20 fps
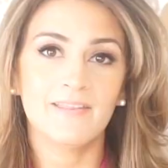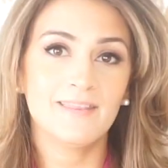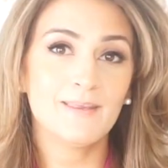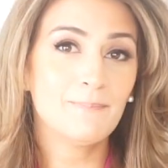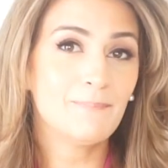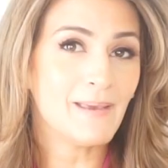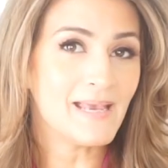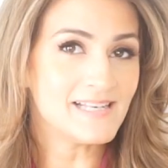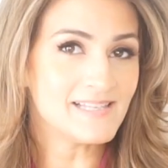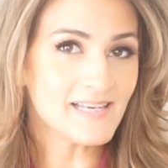The
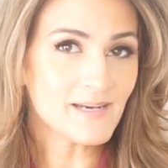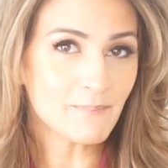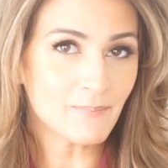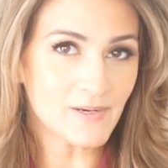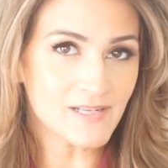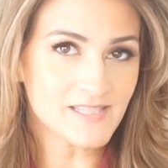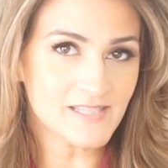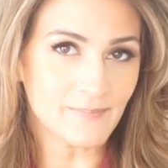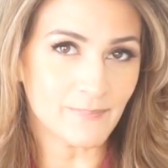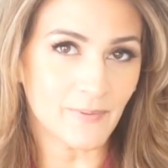basic
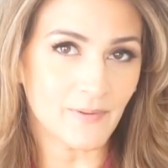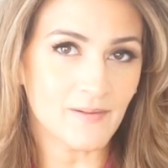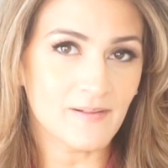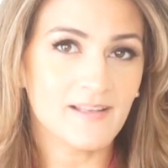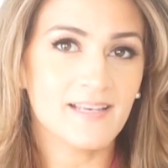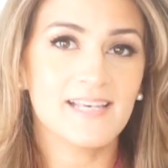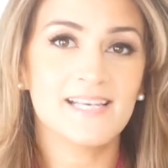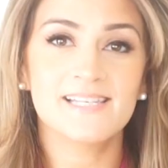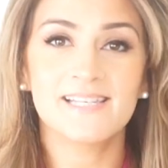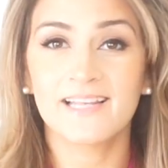
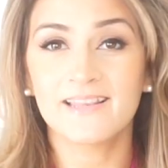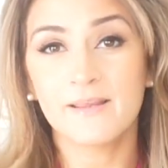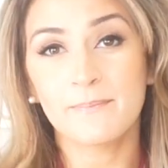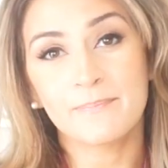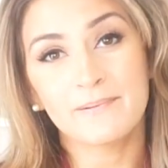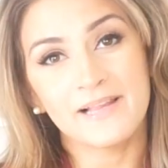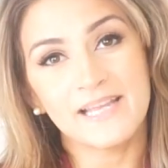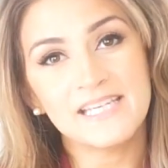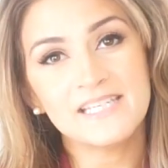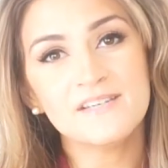principle is that the
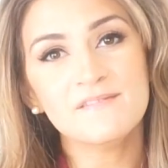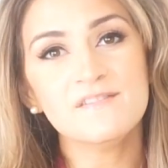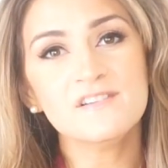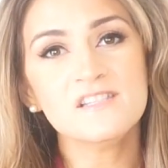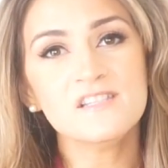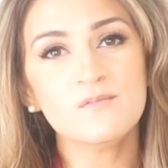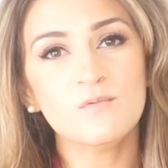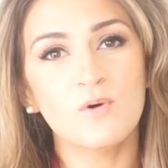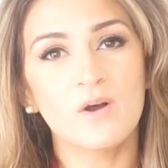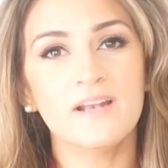plaintiff is
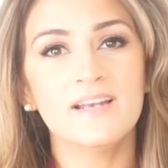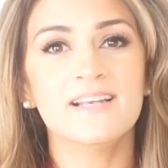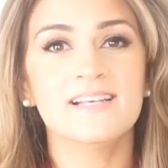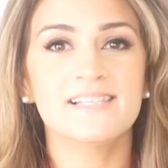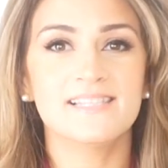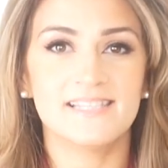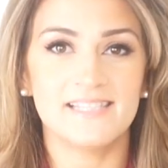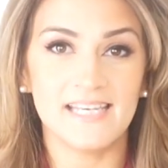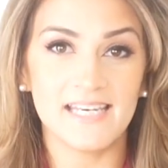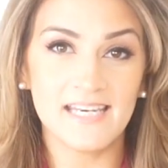the one
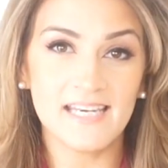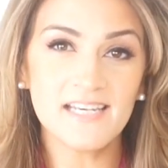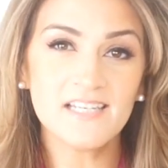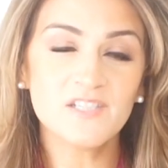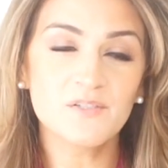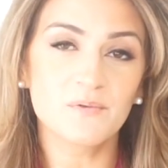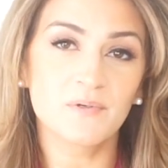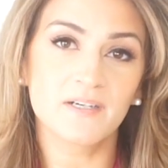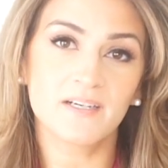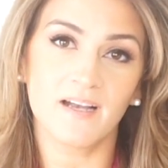seeking
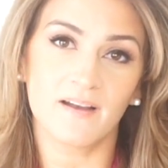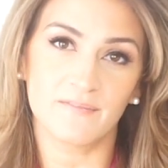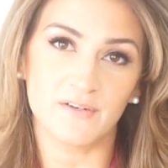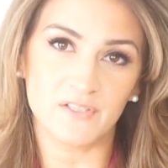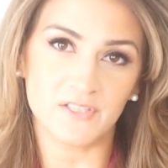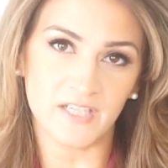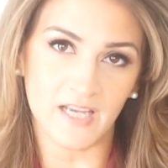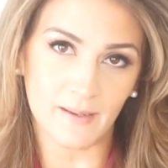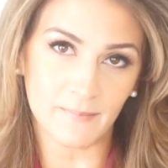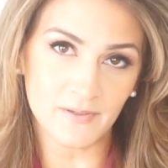to recover
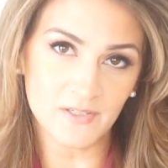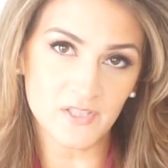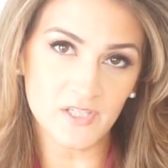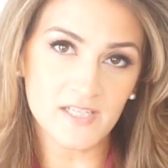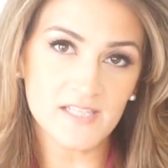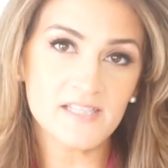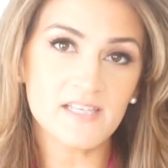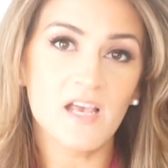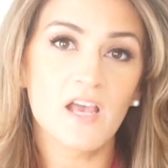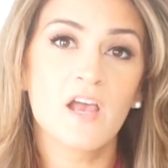
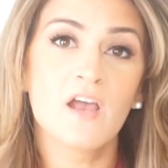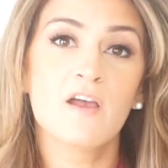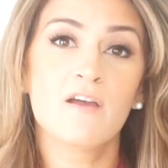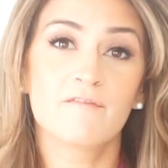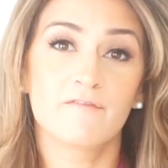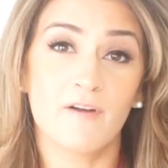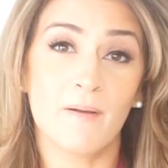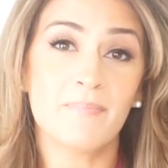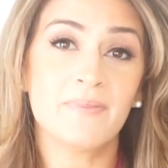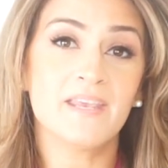damages
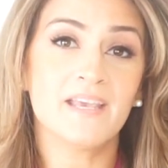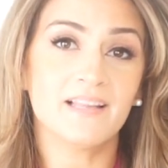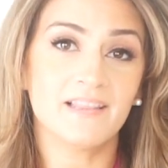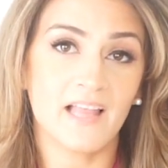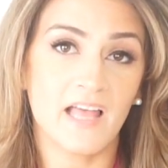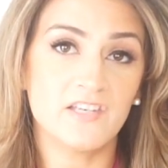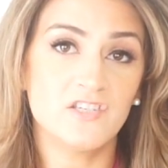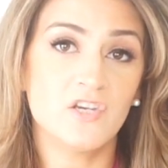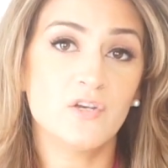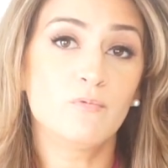from the
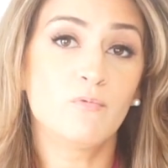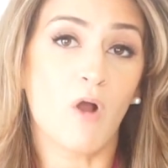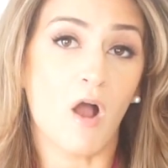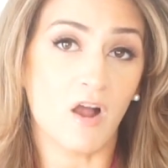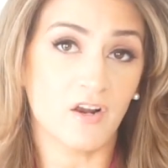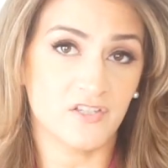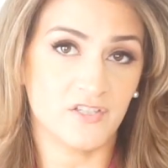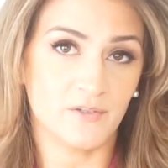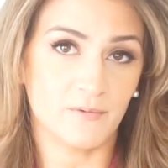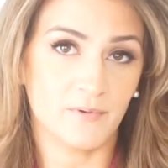alleged
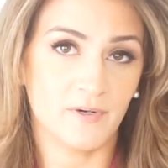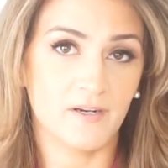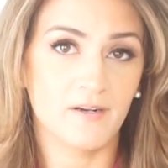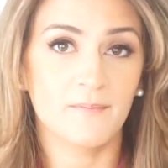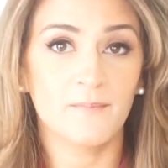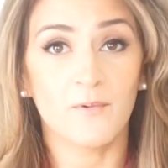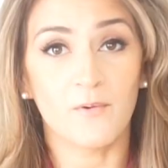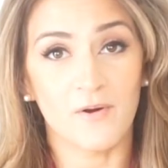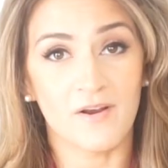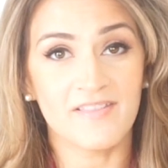wrongdoer
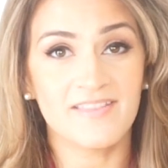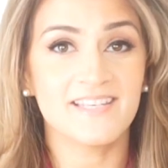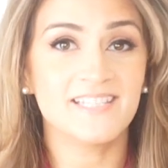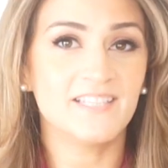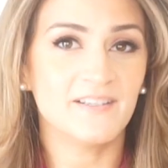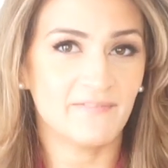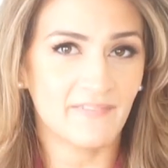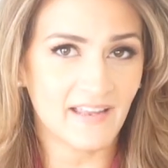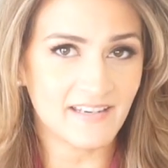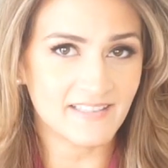or the
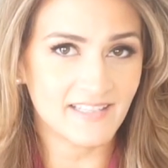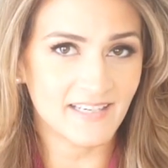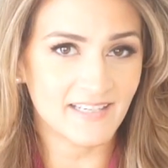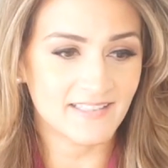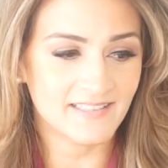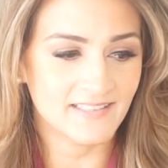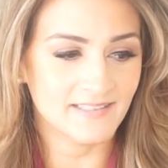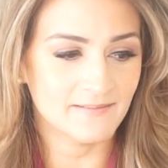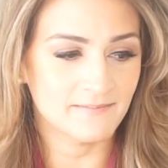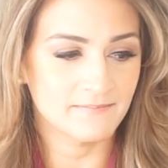defendant.
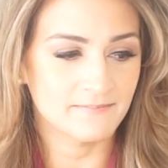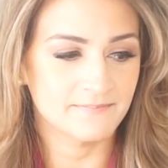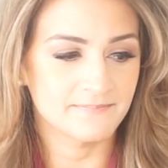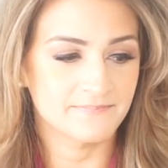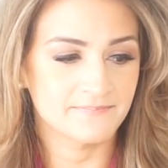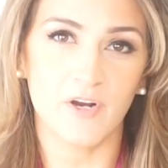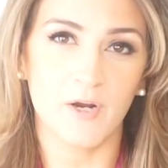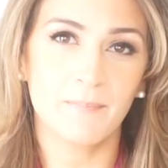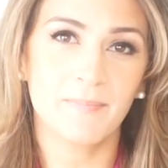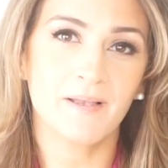
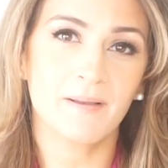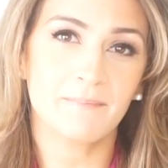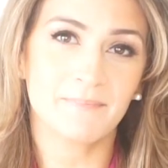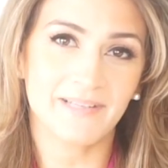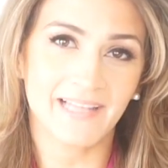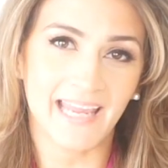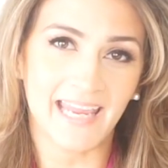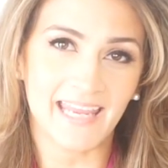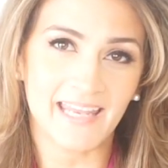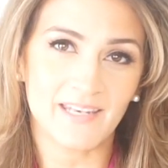Verb
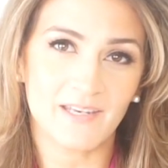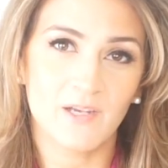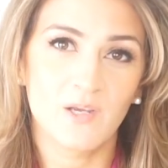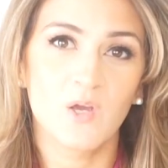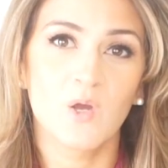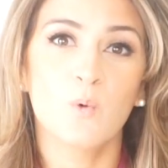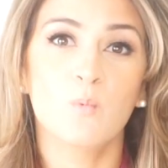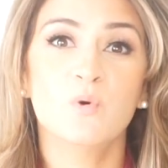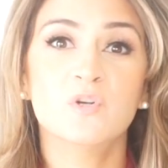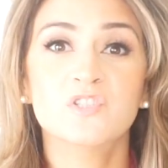complain,
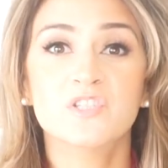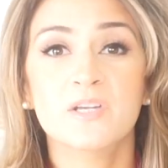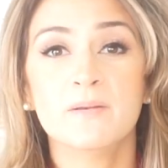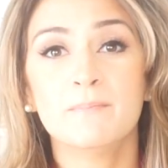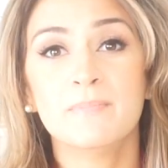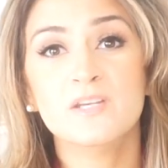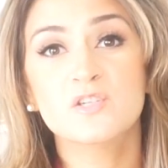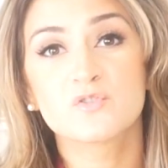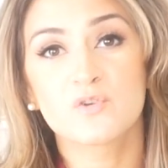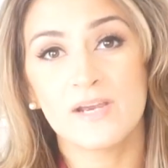which can
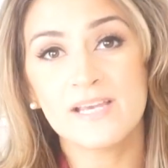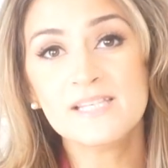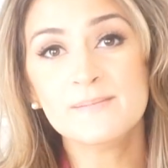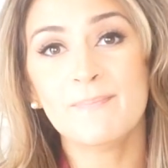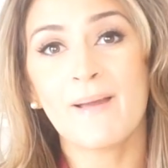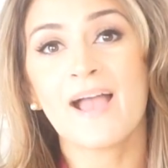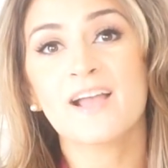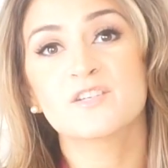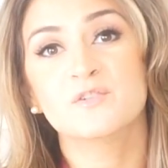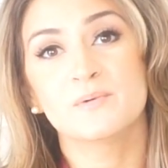be traced
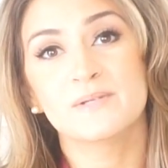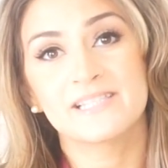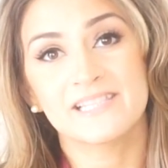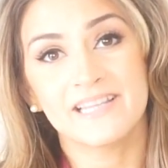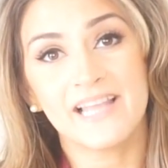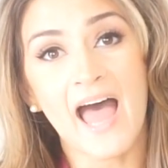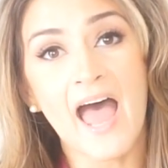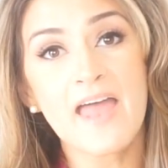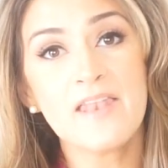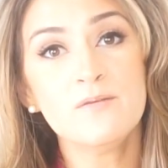back to its
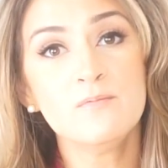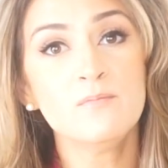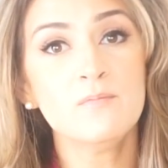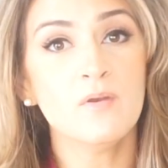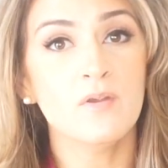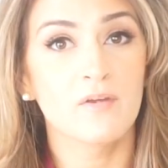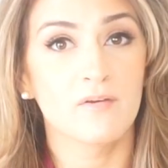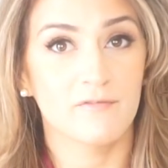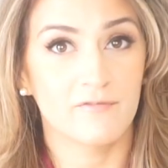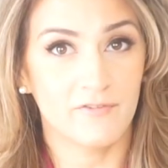Latin
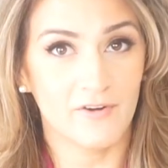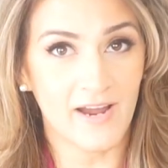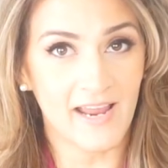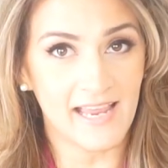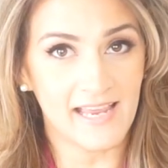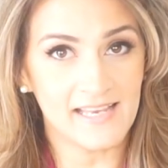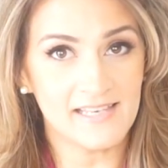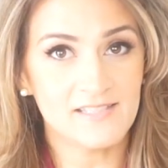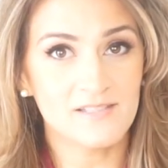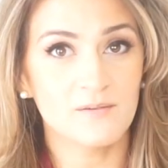
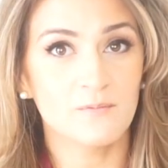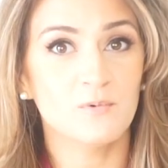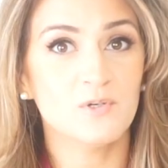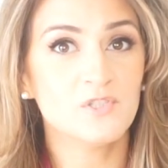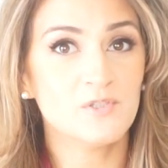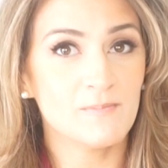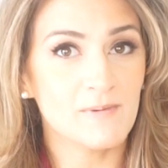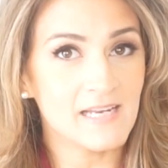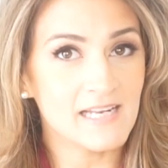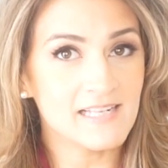phrase,
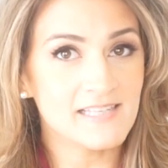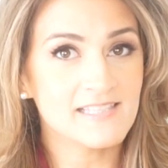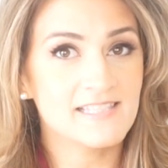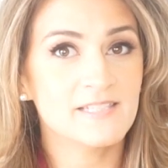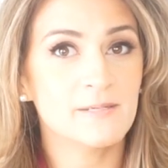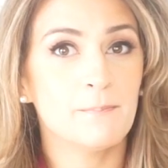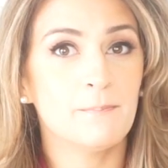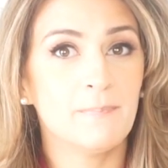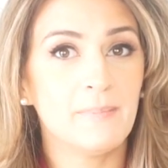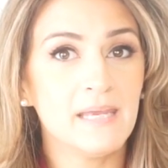which means
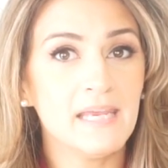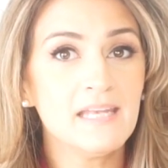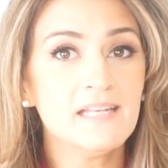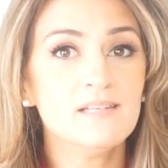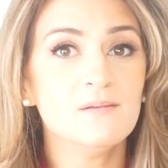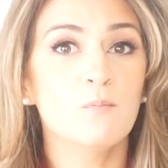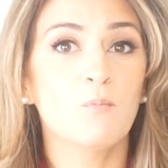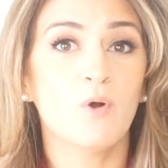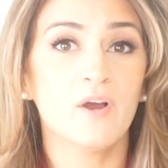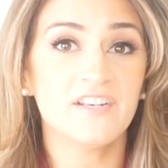to beat
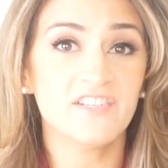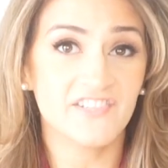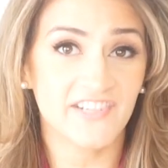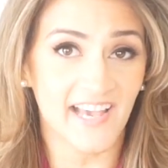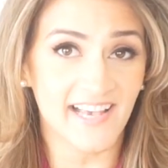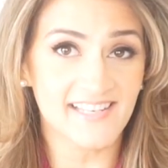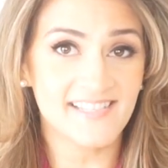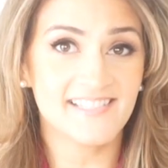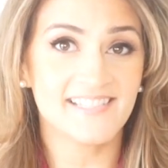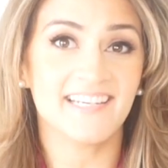one's
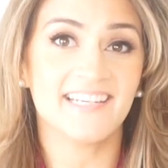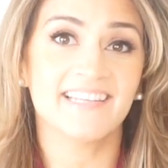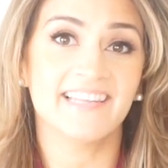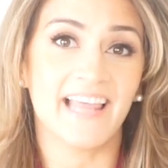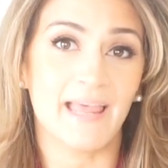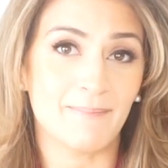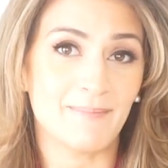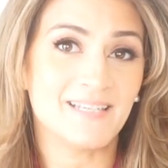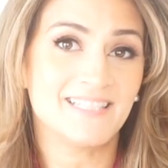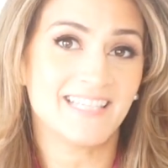chest in
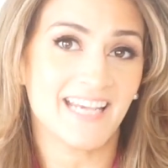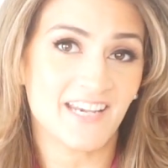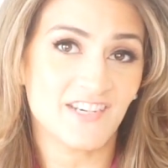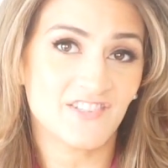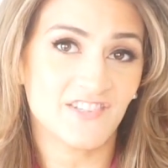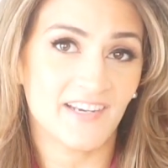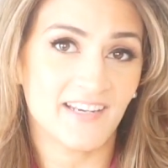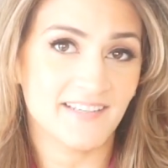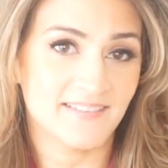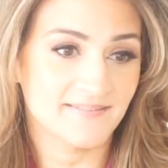
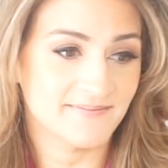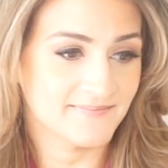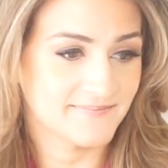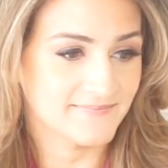lamentation.